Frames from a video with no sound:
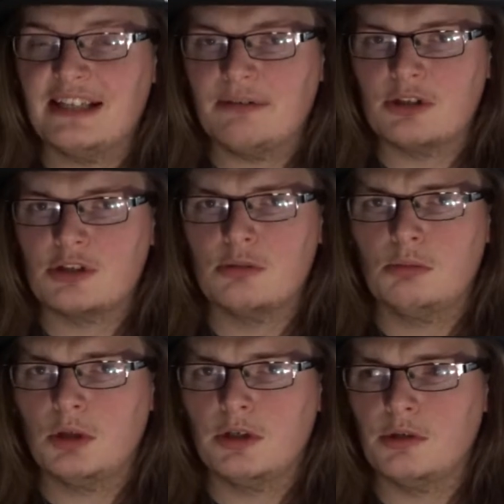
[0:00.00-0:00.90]
out that
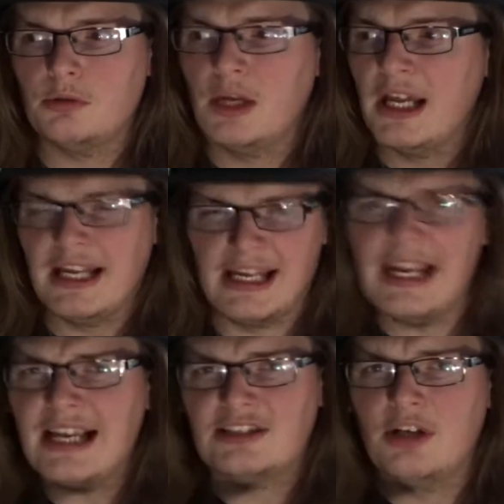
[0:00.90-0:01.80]
someone who he
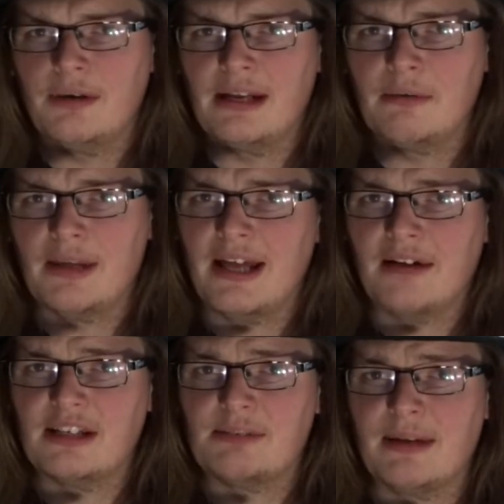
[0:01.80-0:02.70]
has no idea where the
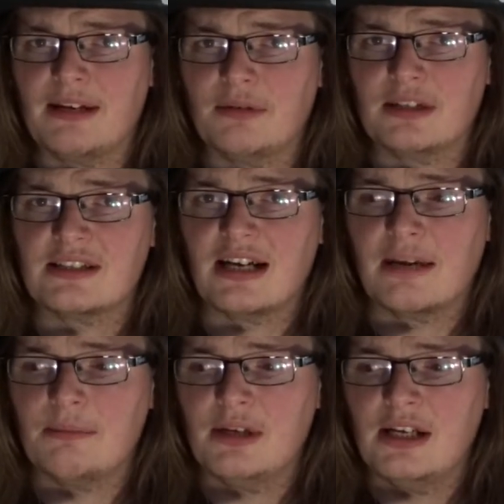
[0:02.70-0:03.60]
hell he's been all this
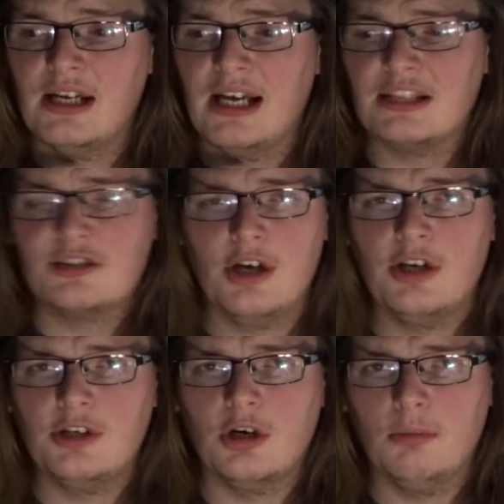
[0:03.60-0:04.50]
time has
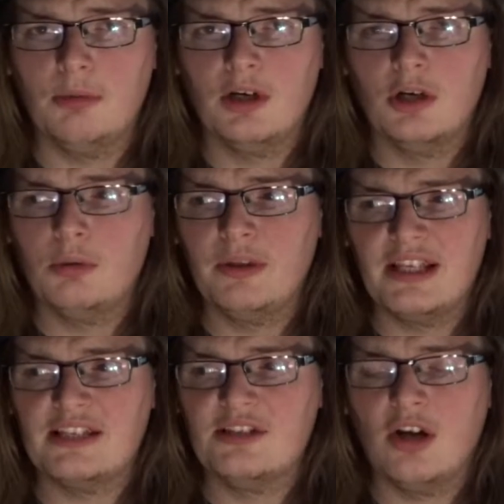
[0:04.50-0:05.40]
turned up with
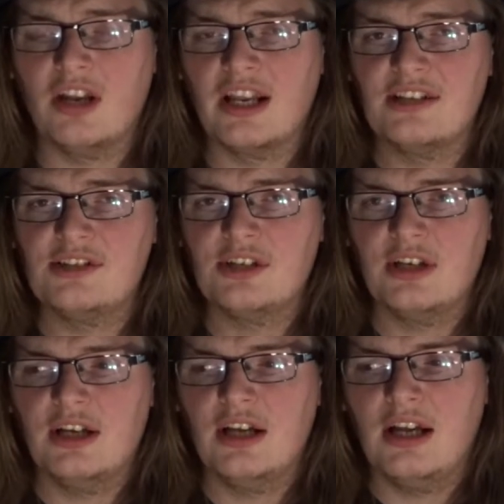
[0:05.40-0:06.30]
this knowledge,
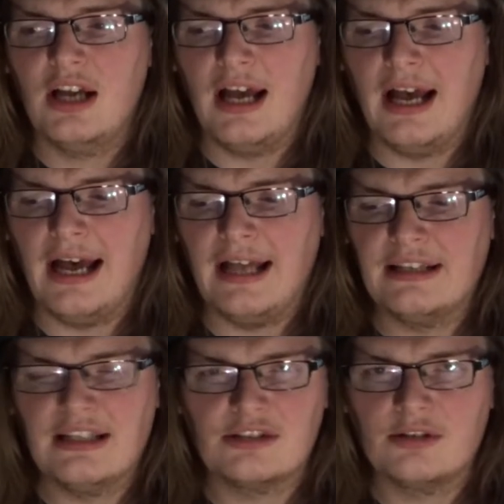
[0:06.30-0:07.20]

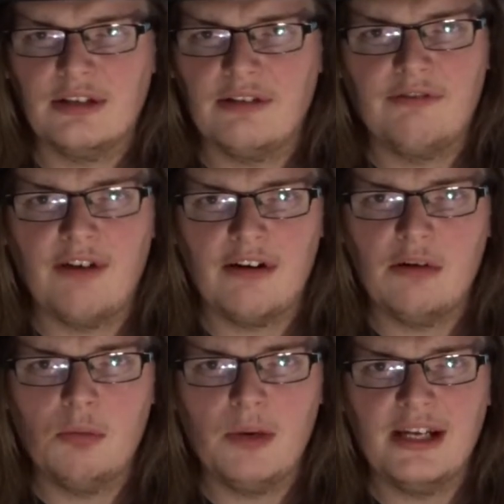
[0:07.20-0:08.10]
and there's something very
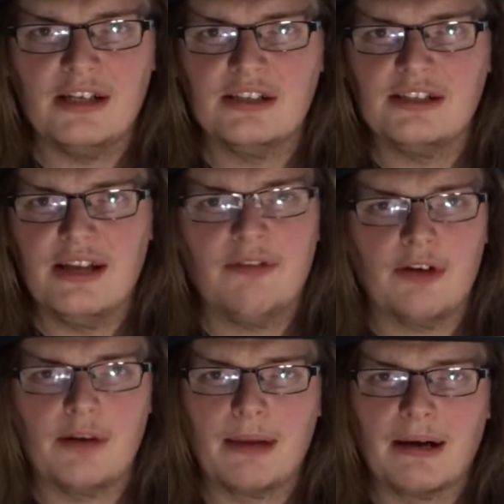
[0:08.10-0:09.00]
weird and
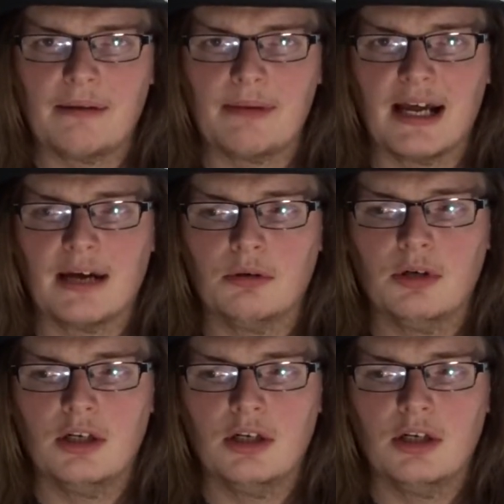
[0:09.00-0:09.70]
different about him now,